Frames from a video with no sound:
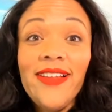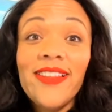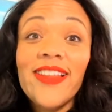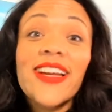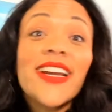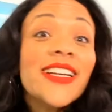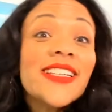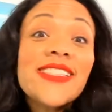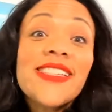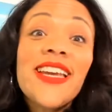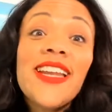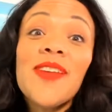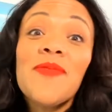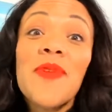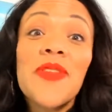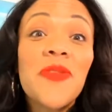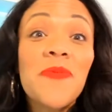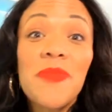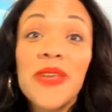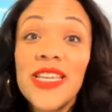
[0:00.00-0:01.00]
Like I said, I'm
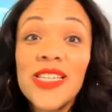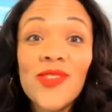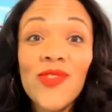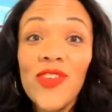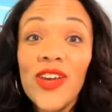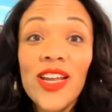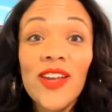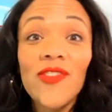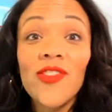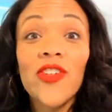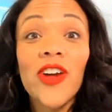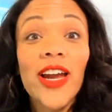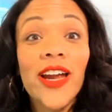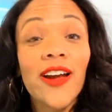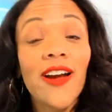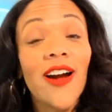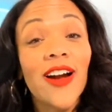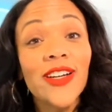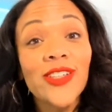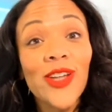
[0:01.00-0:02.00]
not the biggest fan of Grant
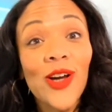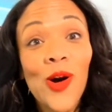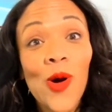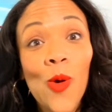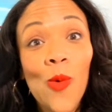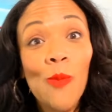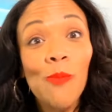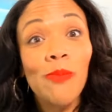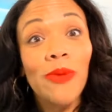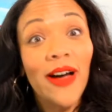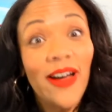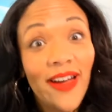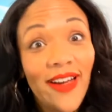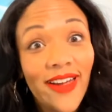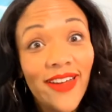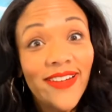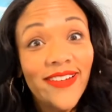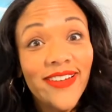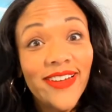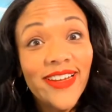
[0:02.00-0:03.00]
Cardone,
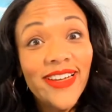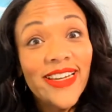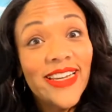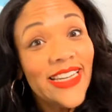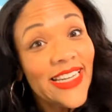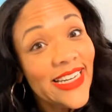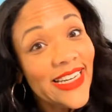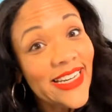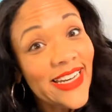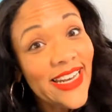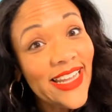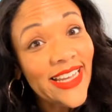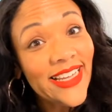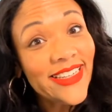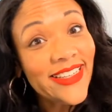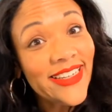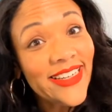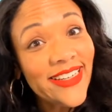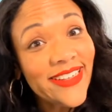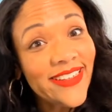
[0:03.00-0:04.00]
but he
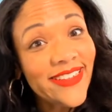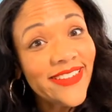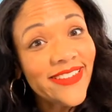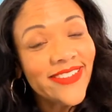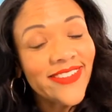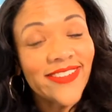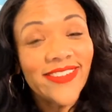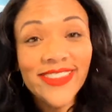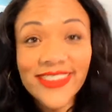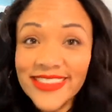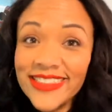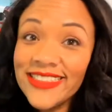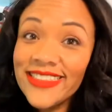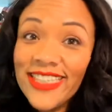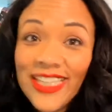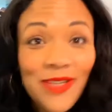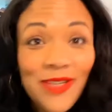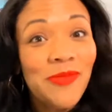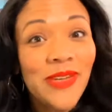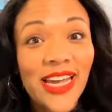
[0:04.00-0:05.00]
nailed it, or his
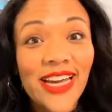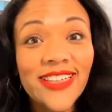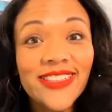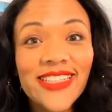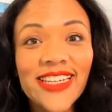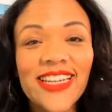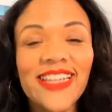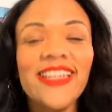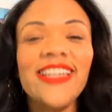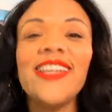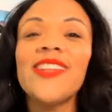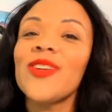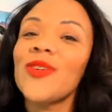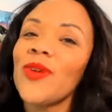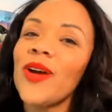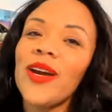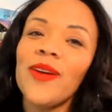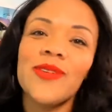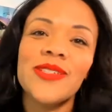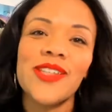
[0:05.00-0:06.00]
team nailed it. Either
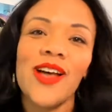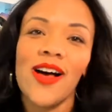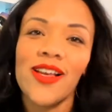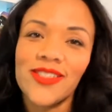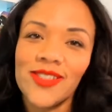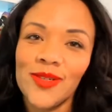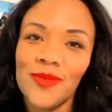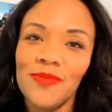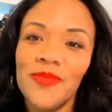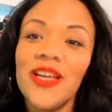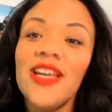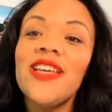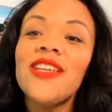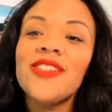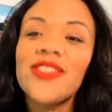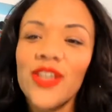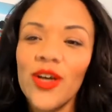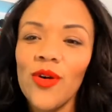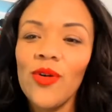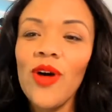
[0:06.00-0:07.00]
way, it was awesome.
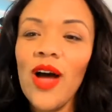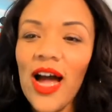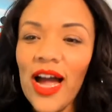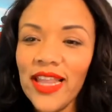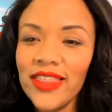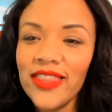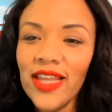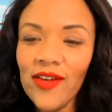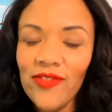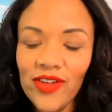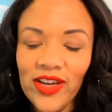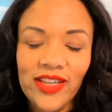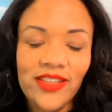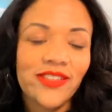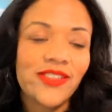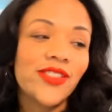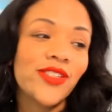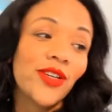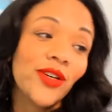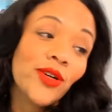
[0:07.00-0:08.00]
So I love it.
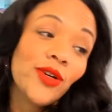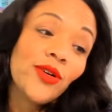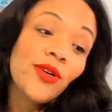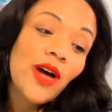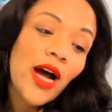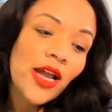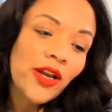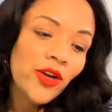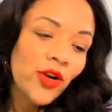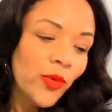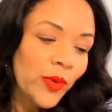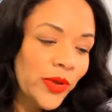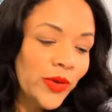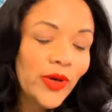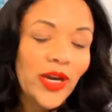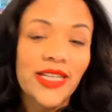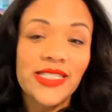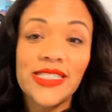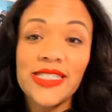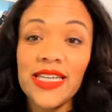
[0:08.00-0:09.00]
So I don't know what you
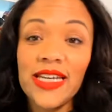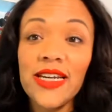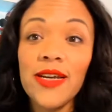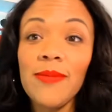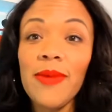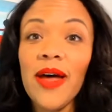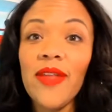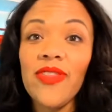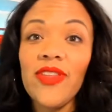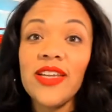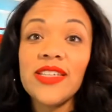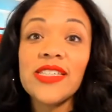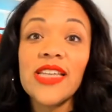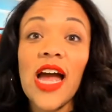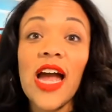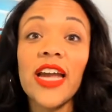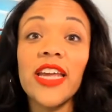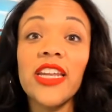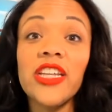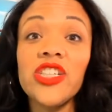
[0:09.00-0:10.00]
guys think about this.
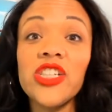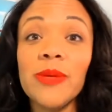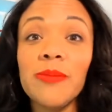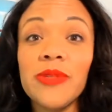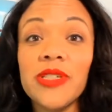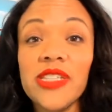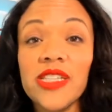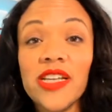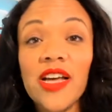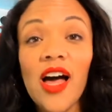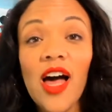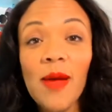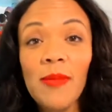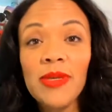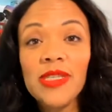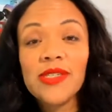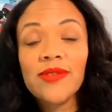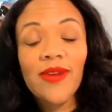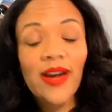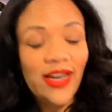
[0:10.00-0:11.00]
I'm going to jump into the
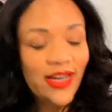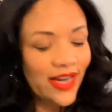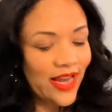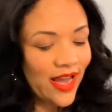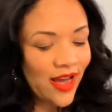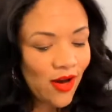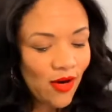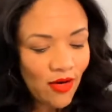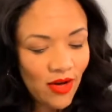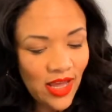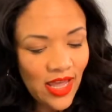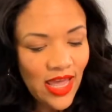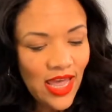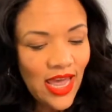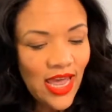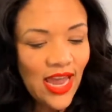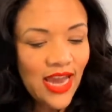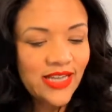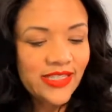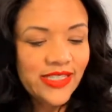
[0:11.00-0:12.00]
comments right now
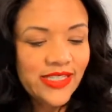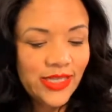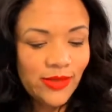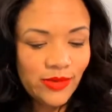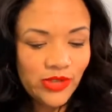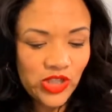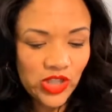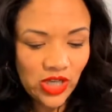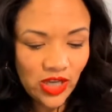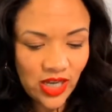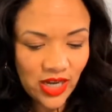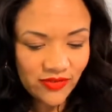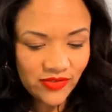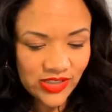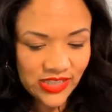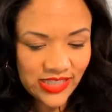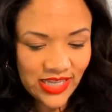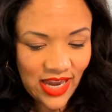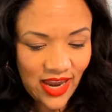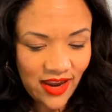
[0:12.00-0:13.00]
and see what y'all have to
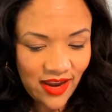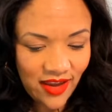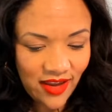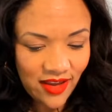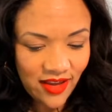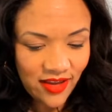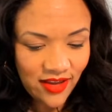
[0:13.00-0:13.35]
say.